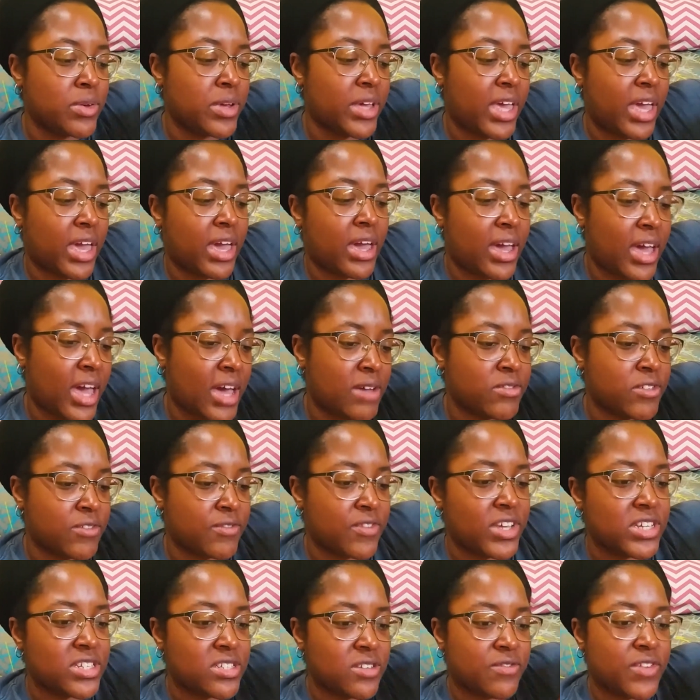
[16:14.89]
can't have a
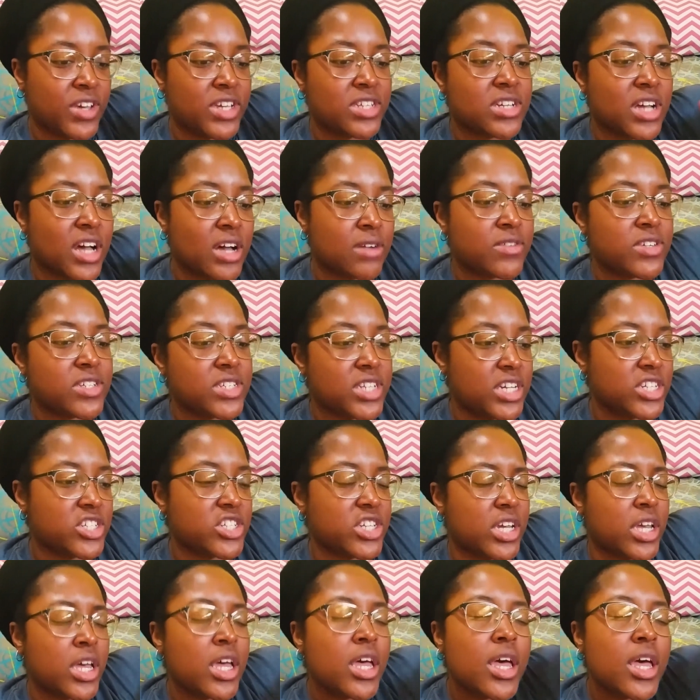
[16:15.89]
face to face
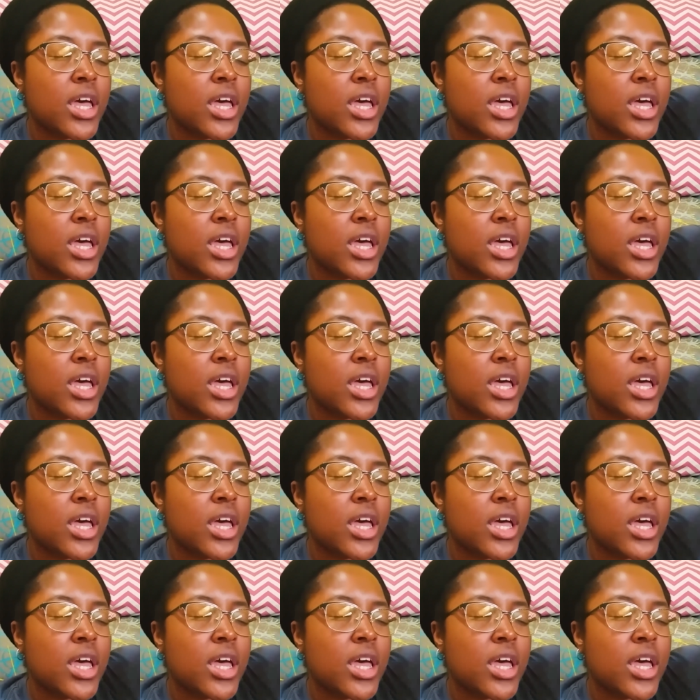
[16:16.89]
conversation?